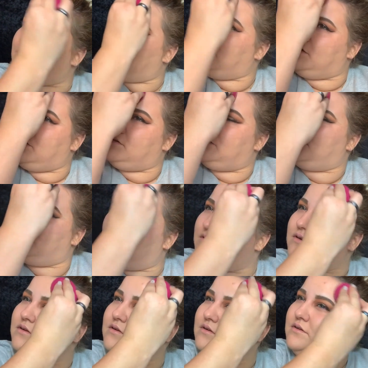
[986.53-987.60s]
though
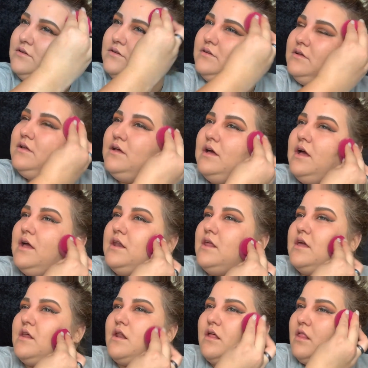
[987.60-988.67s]
I
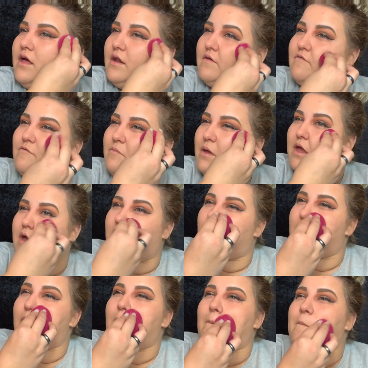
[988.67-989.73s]
need a lot of
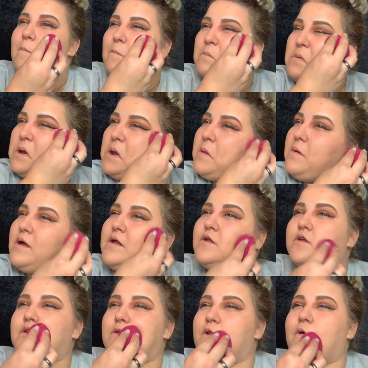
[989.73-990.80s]
makeup pretty much
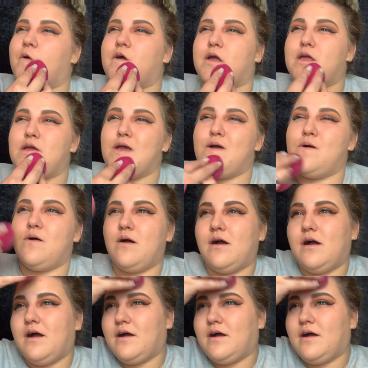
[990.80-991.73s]
to look cute.